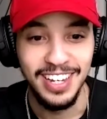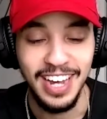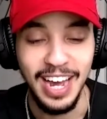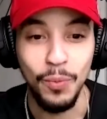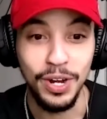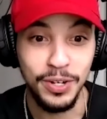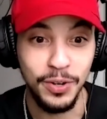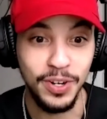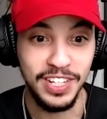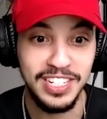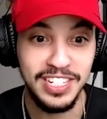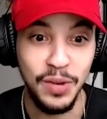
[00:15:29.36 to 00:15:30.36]
I want to go to
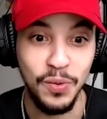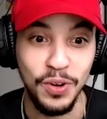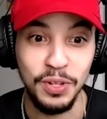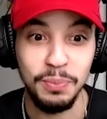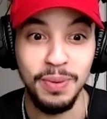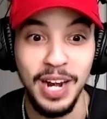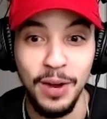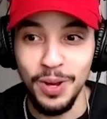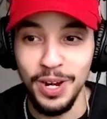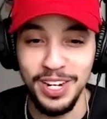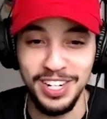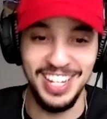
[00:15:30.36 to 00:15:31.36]
Disney World, but I
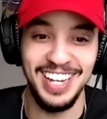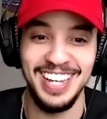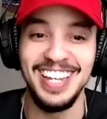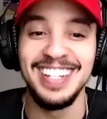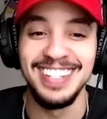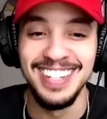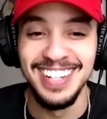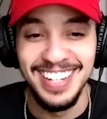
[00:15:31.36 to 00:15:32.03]
want to